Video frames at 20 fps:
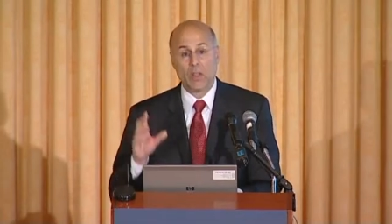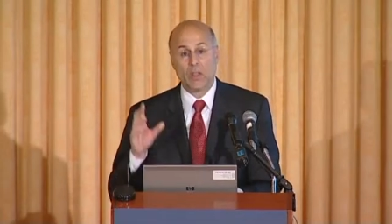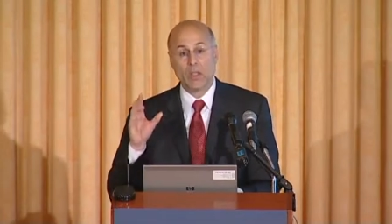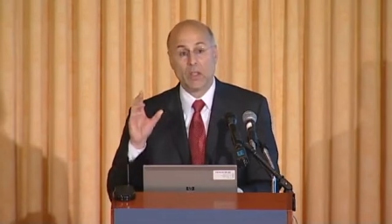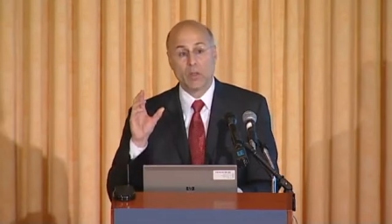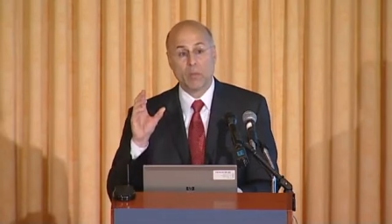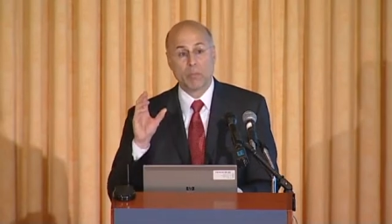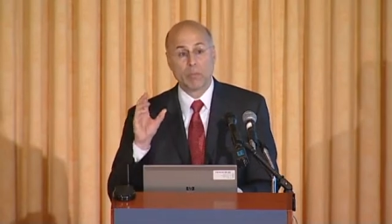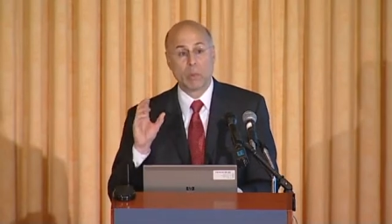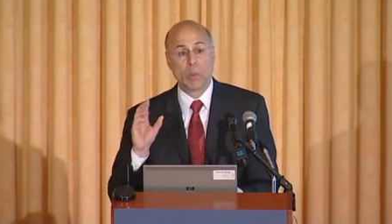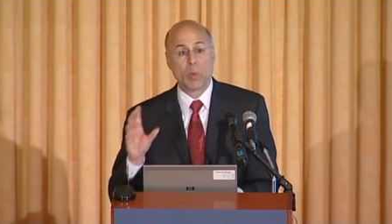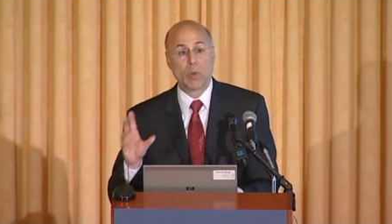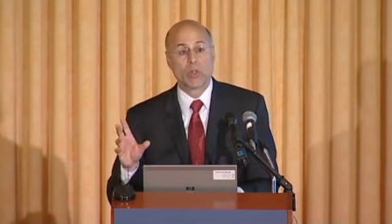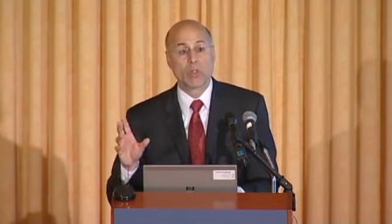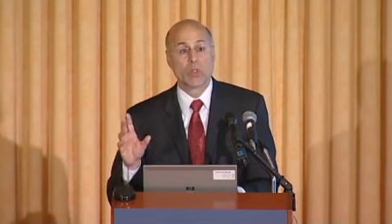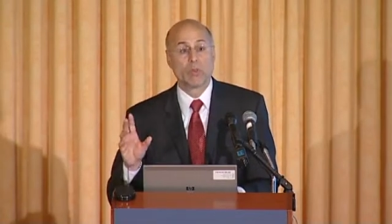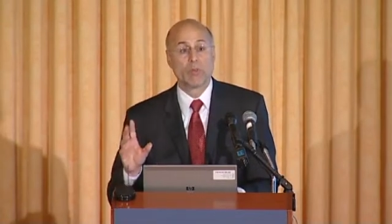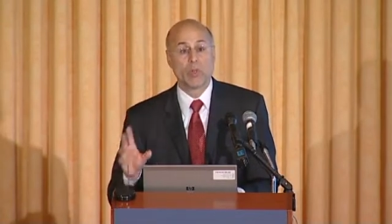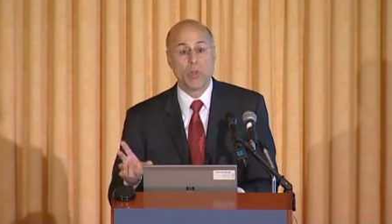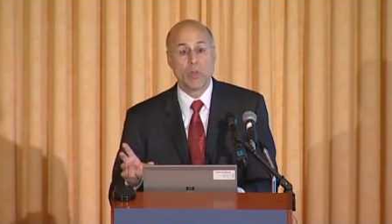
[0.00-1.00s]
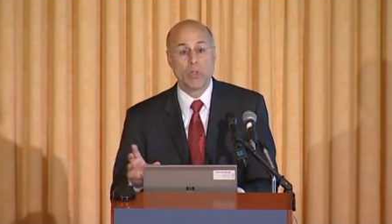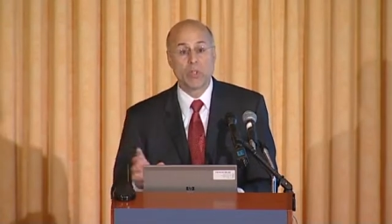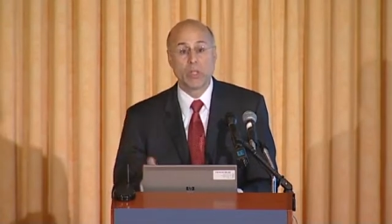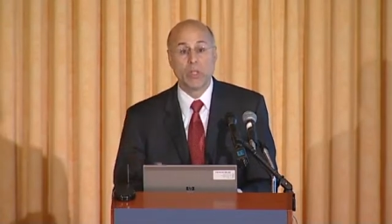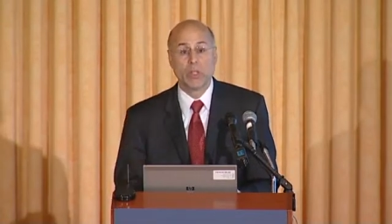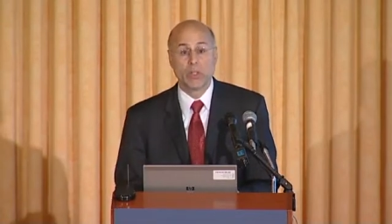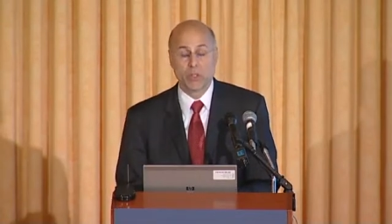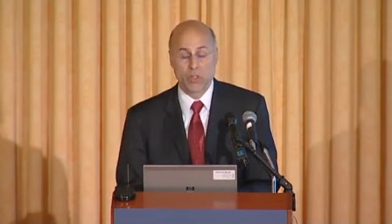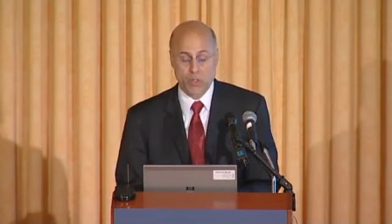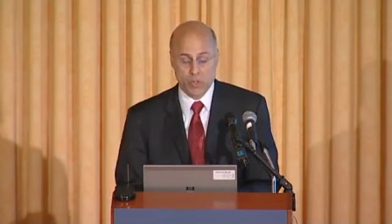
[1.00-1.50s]
the importance of
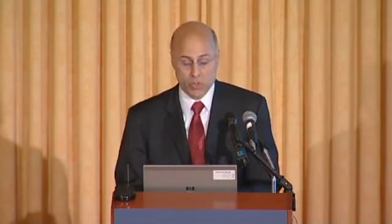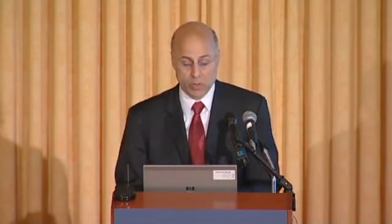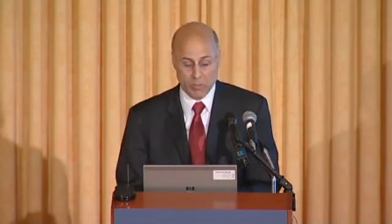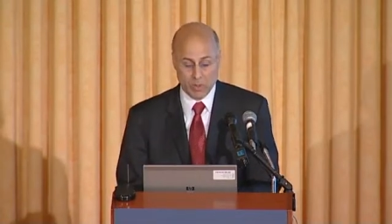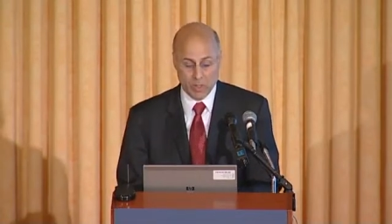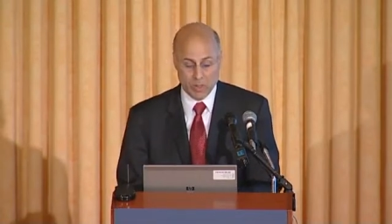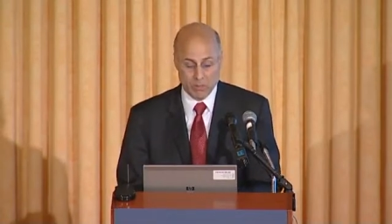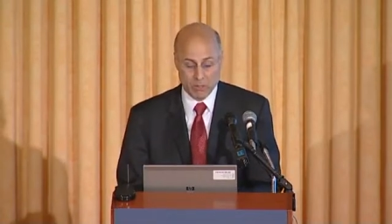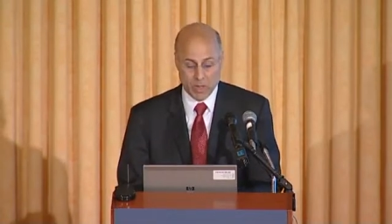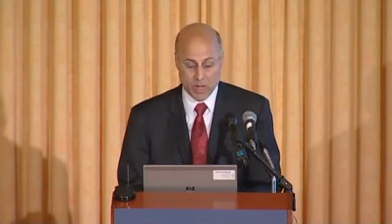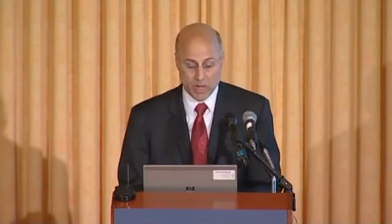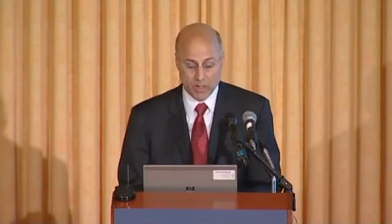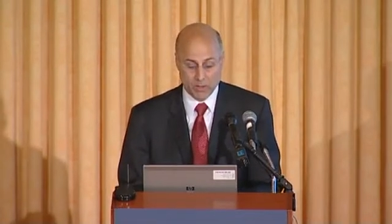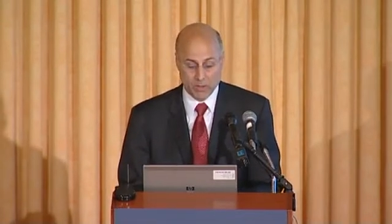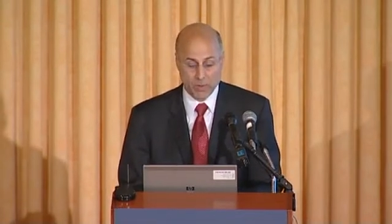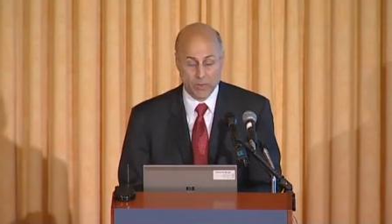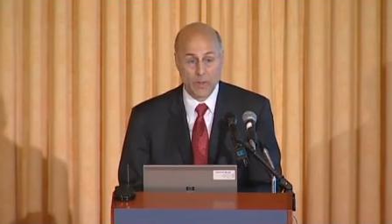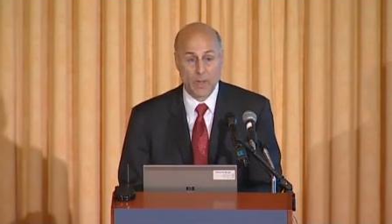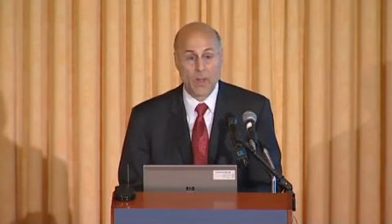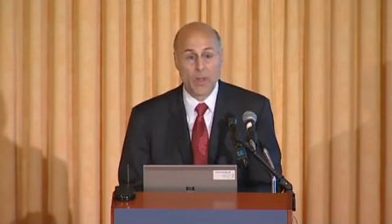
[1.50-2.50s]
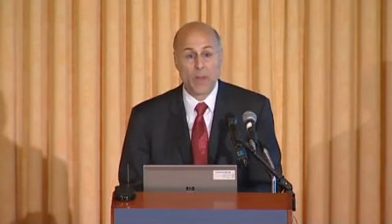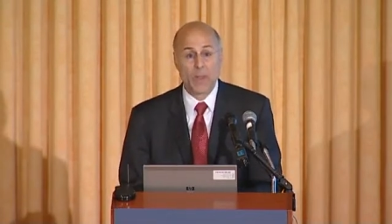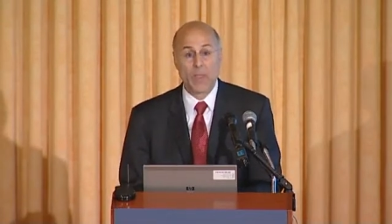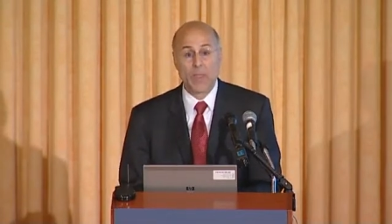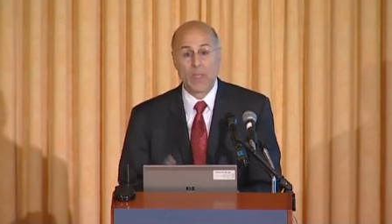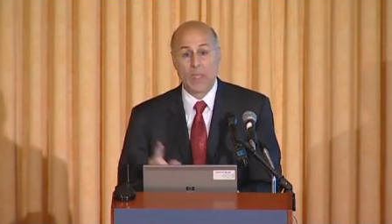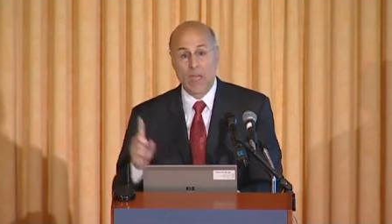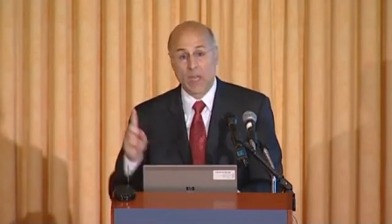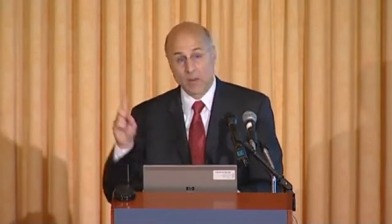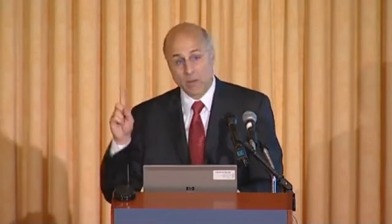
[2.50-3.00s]
using a distributed model,
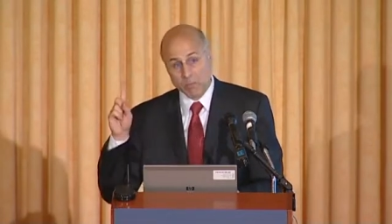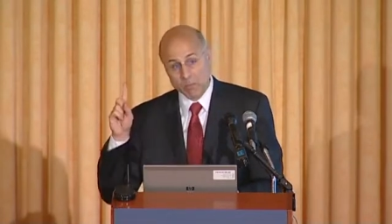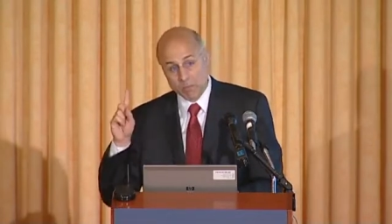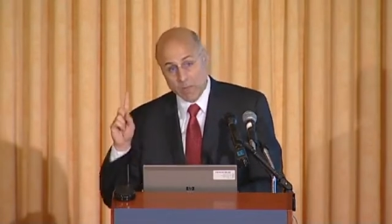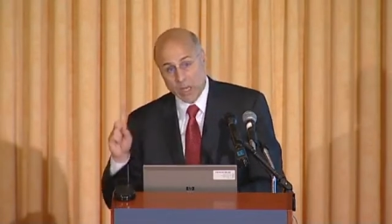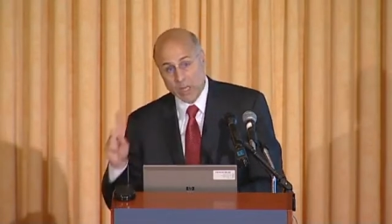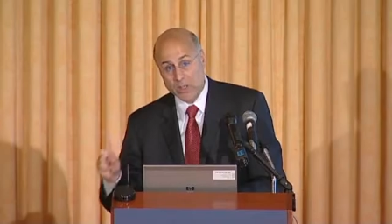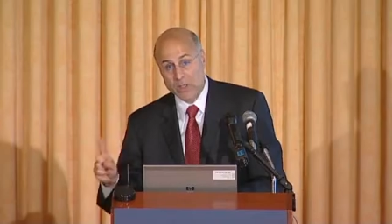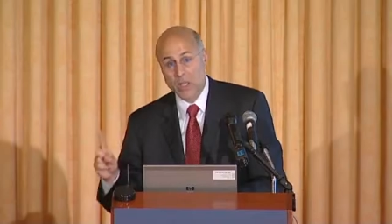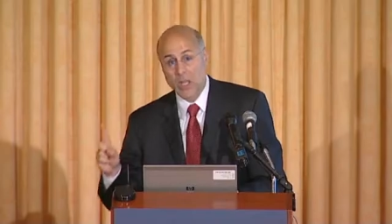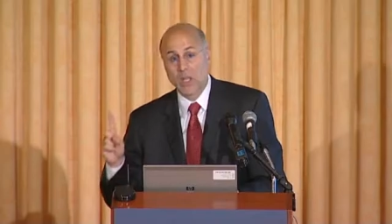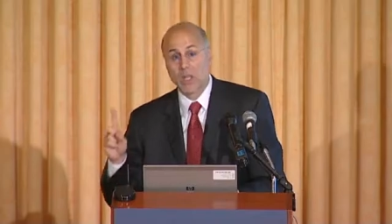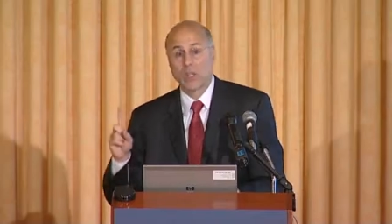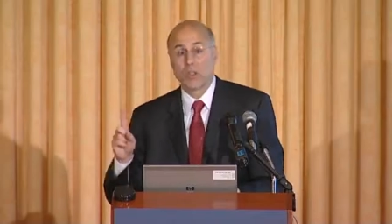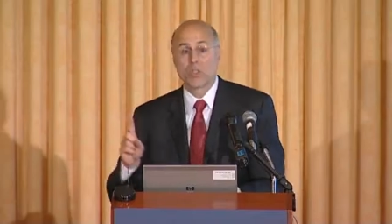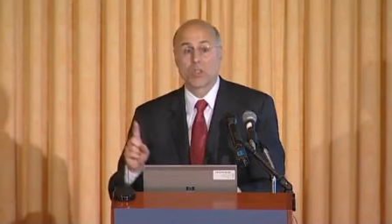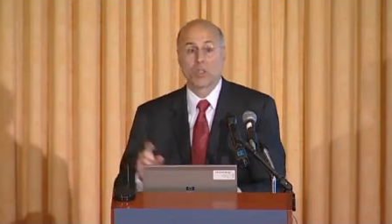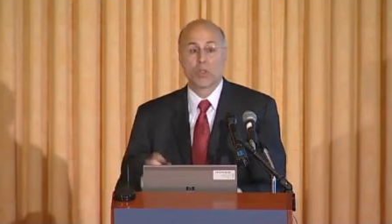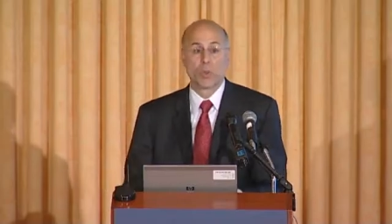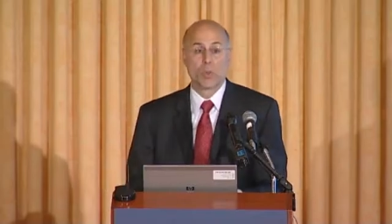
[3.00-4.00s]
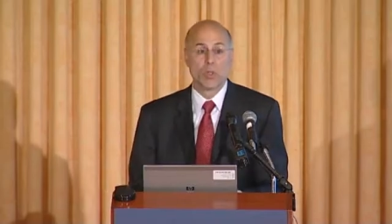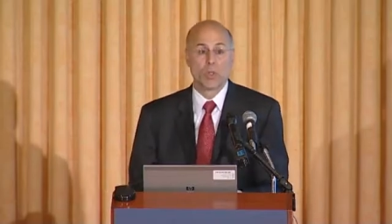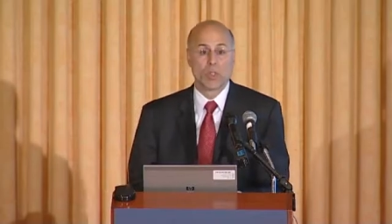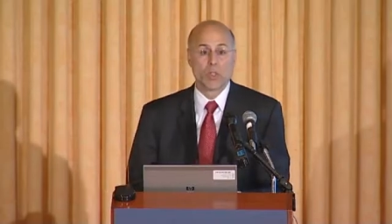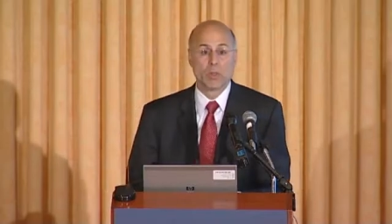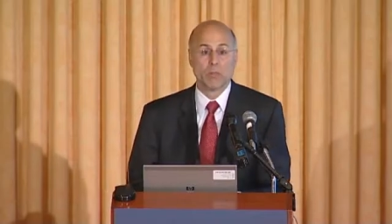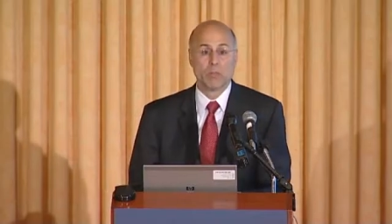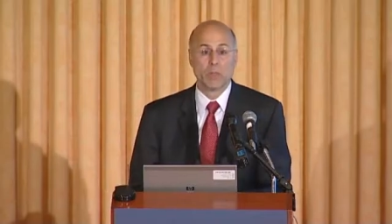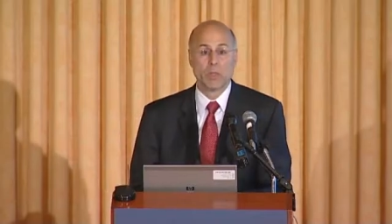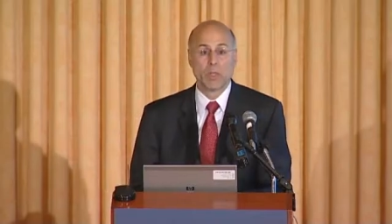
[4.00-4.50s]
yet maintaining
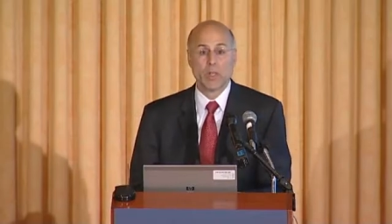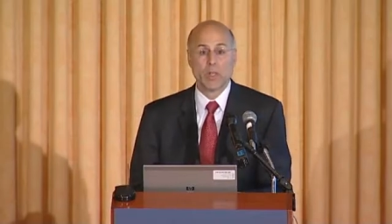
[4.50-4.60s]
stewardship.